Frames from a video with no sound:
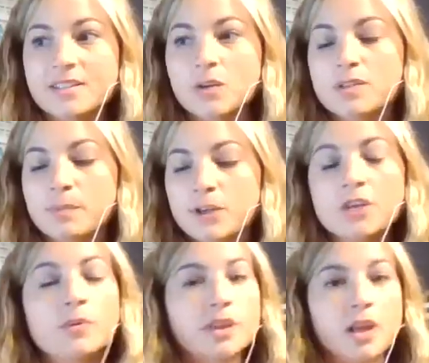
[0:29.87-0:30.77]
so especially
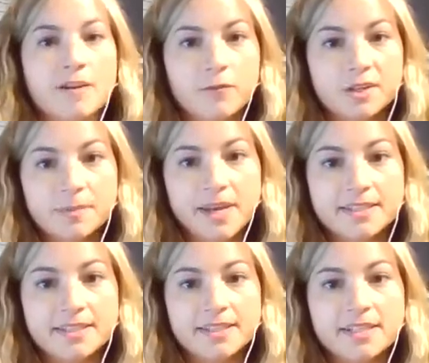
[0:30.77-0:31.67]
with law enforcement
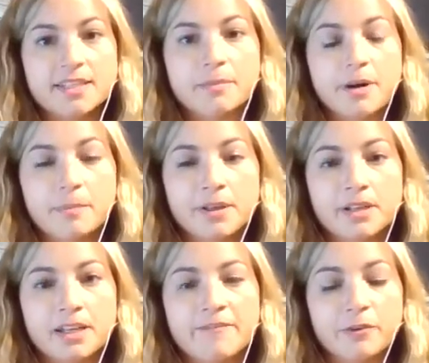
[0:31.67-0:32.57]
entities, a
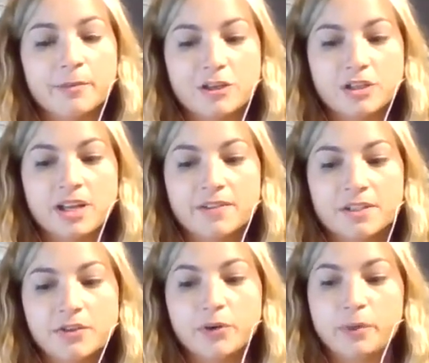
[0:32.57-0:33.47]
public information
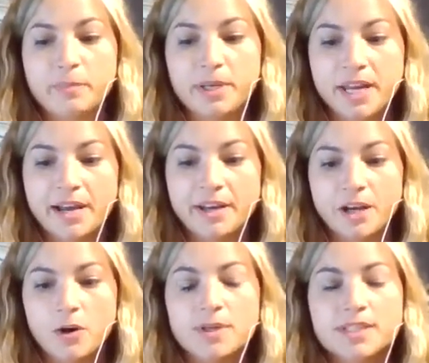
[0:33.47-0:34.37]
officer or a
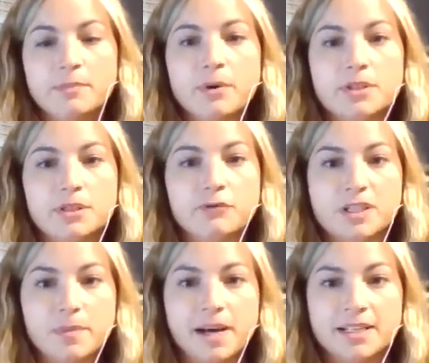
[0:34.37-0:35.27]
PIO is the person
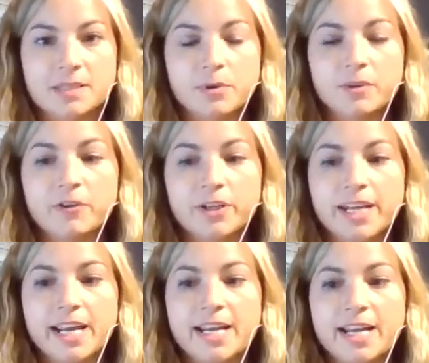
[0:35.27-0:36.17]
responsible for
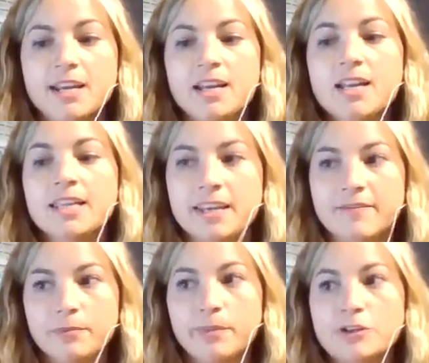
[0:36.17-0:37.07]
getting the
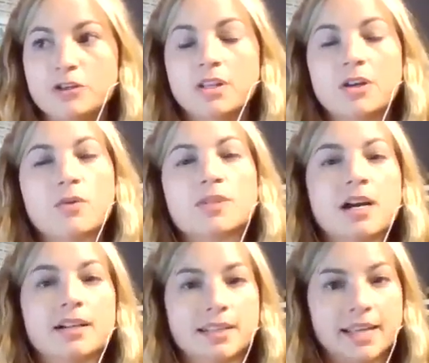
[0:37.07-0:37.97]
information that goes
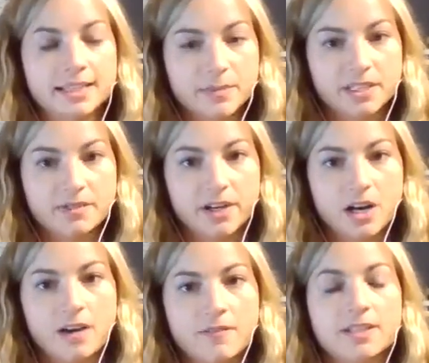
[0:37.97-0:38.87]
on in that specific
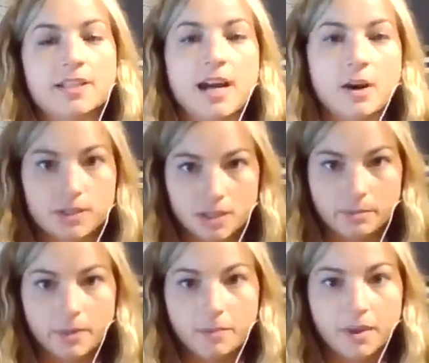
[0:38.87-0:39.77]
office out to the
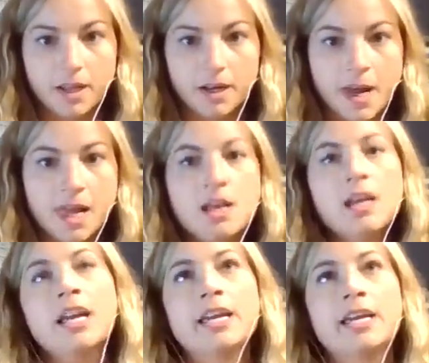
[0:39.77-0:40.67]
public.
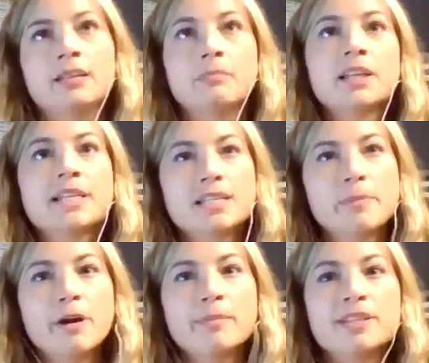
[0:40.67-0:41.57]
In police
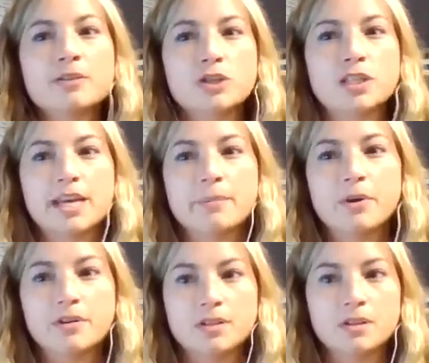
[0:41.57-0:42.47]
departments, usually that
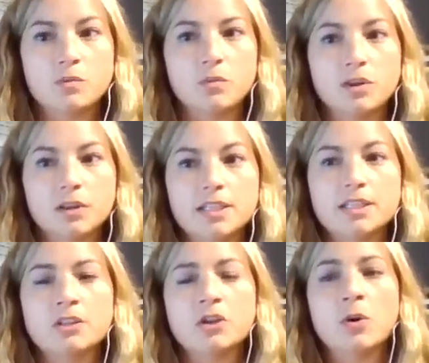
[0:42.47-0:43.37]
person will
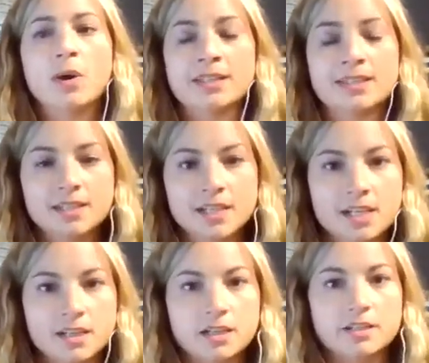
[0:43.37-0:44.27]
go on
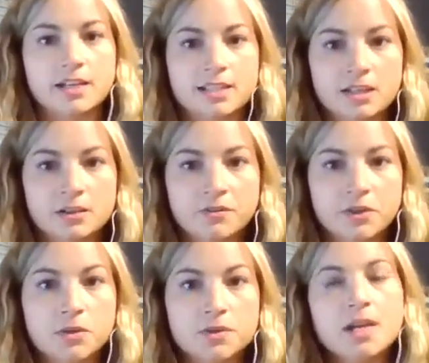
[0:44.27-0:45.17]
scene, conduct
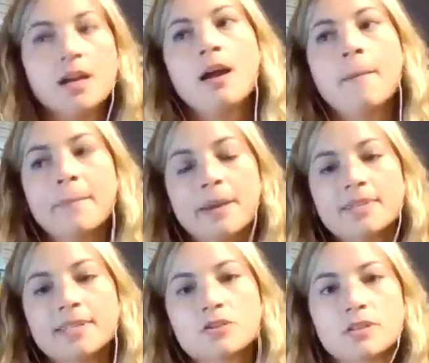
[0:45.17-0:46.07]
interviews. My
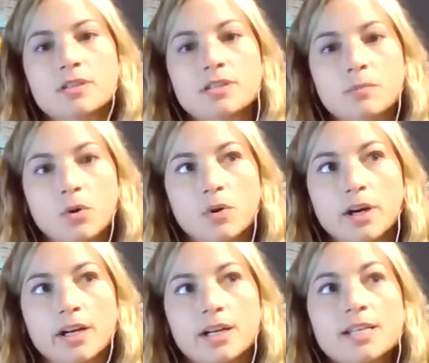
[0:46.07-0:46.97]
position is
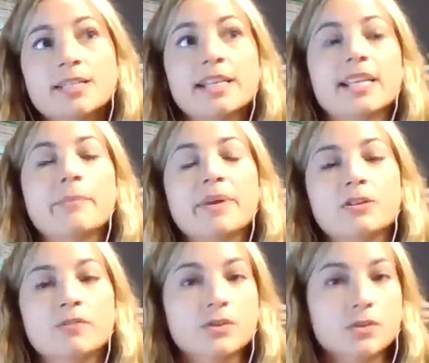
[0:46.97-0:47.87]
more setting up
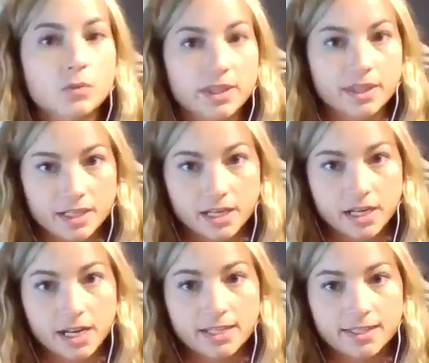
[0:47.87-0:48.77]
interviews with the
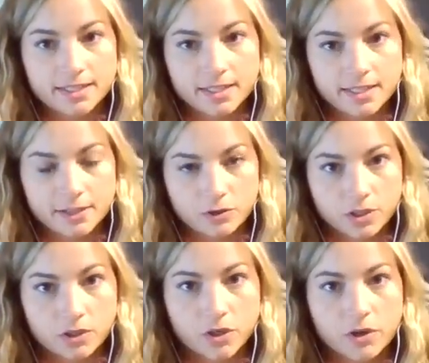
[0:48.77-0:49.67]
assistant district
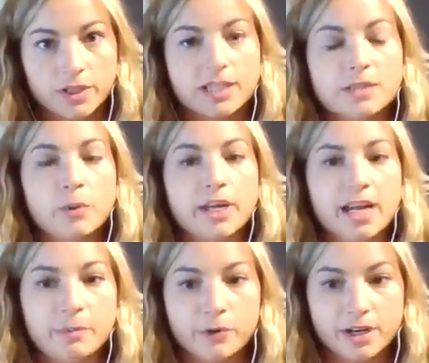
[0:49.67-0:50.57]
attorneys, putting
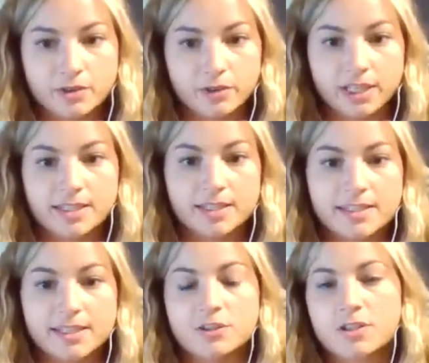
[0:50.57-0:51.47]
out press
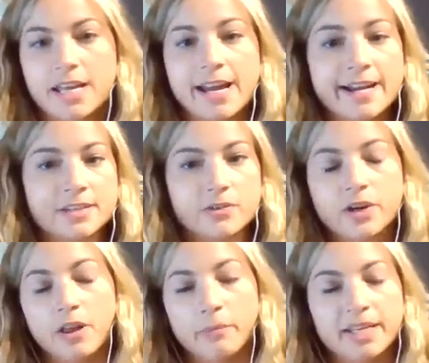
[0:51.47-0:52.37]
releases, and just answering
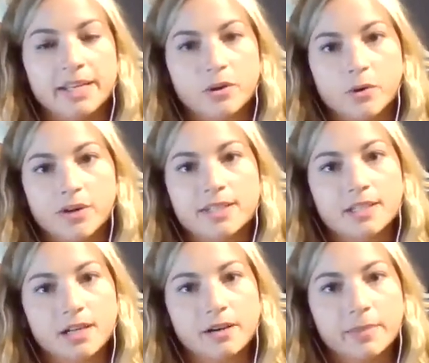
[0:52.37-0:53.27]
all media inquiries
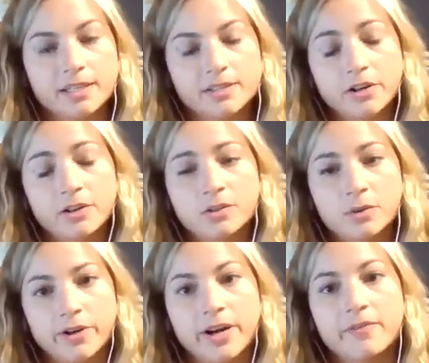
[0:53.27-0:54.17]
that come into
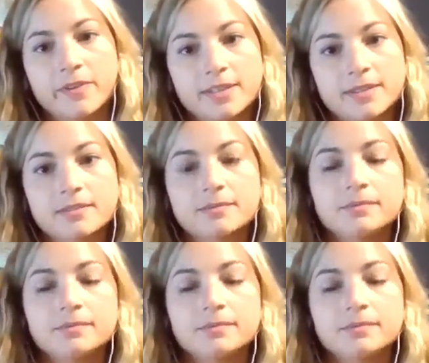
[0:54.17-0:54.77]
our office.